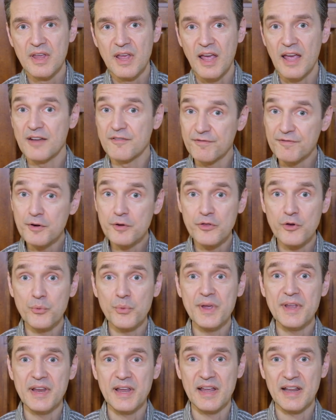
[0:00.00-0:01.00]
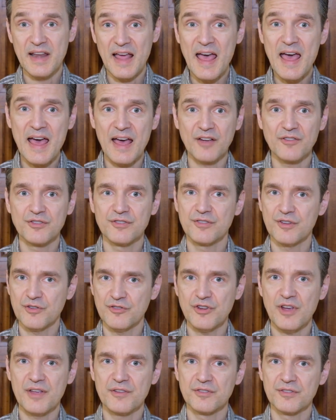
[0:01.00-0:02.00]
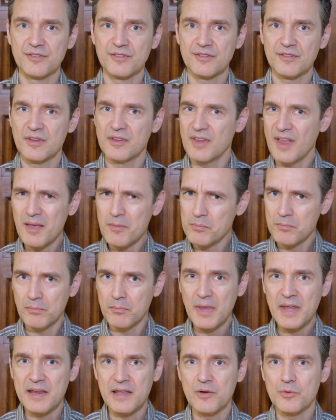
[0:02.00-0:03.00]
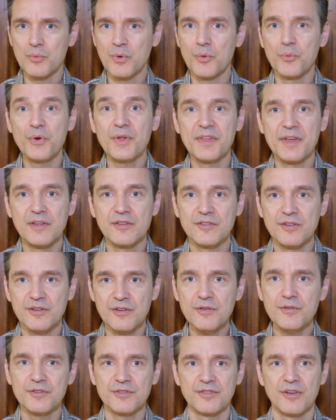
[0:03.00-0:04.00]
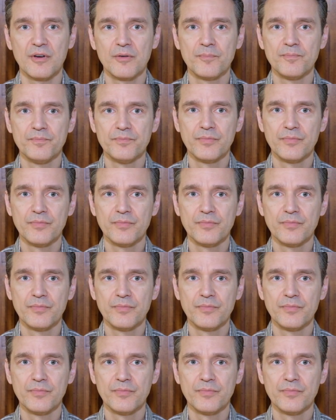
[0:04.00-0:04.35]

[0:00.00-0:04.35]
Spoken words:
and further reading in Acts suggests not many were willing to do so.